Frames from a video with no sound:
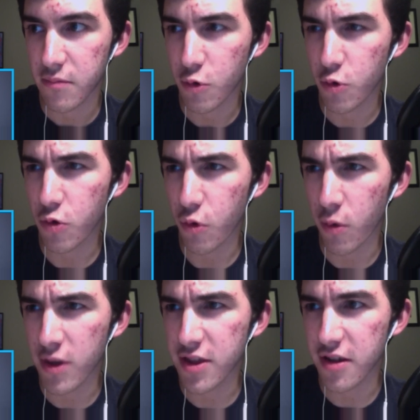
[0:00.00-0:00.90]
Ooh,
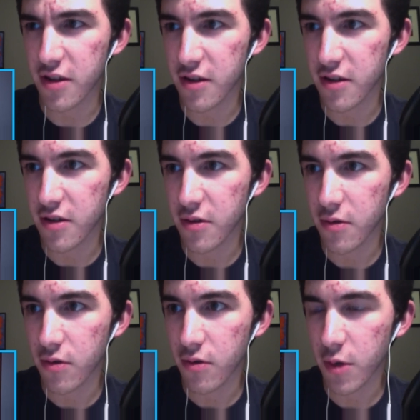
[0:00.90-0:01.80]
what the?
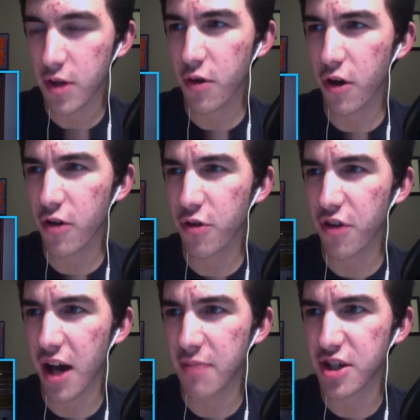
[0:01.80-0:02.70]
What are the, all
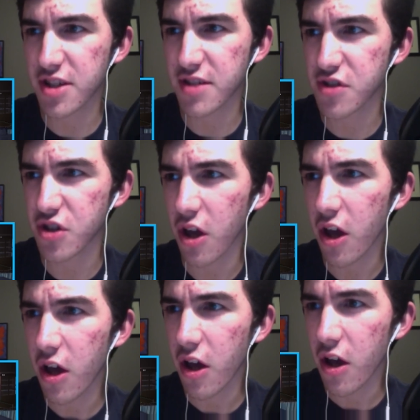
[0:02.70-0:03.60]
those objects of?
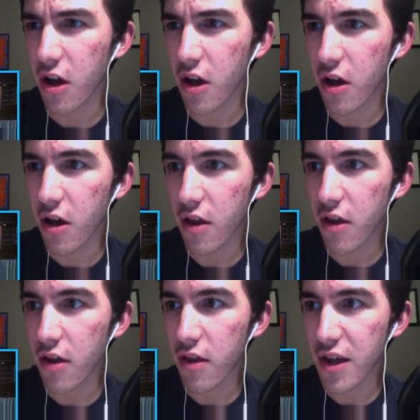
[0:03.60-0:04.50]

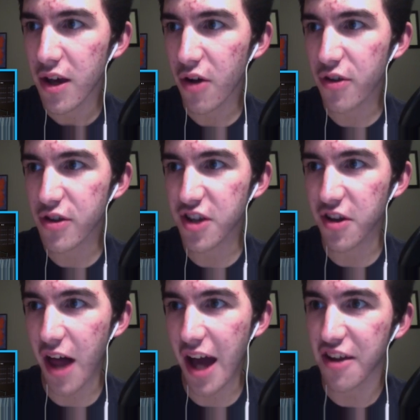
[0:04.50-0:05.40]
Oh, there's a
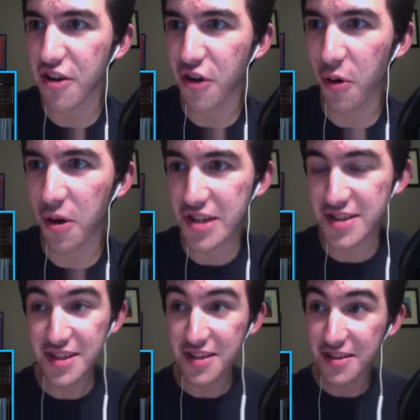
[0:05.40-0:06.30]
lot of
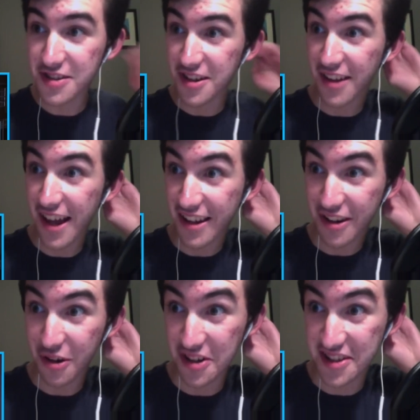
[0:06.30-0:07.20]
noise. There's a lot of
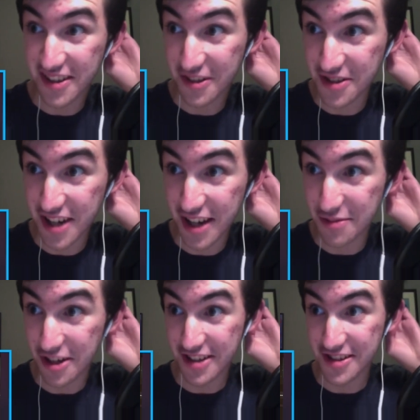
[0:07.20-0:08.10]
noise on those
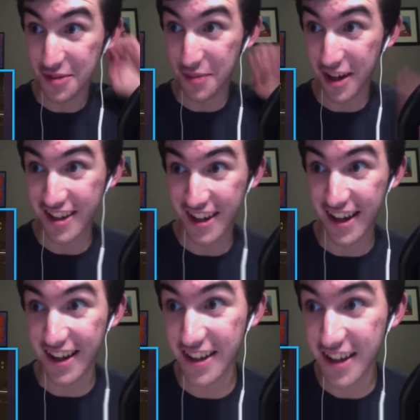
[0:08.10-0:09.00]
objects. Oh my
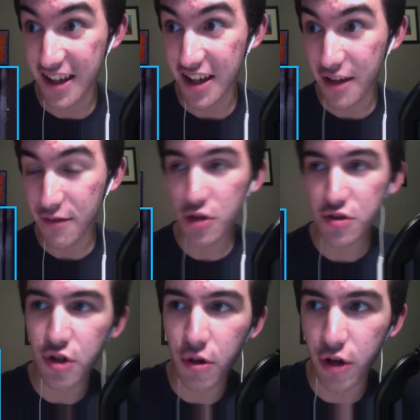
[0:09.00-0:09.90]
god. For
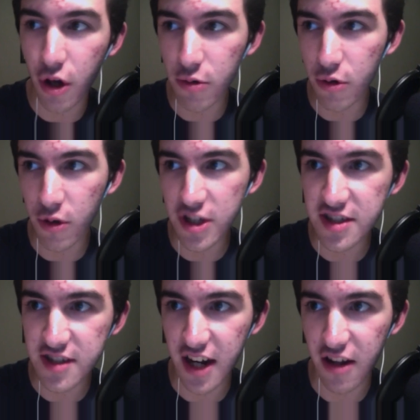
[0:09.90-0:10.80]
those who don't know, noise
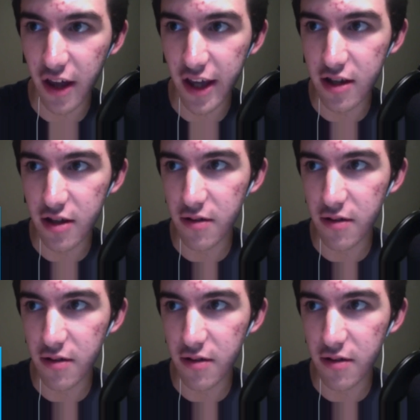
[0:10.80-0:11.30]
is kind of like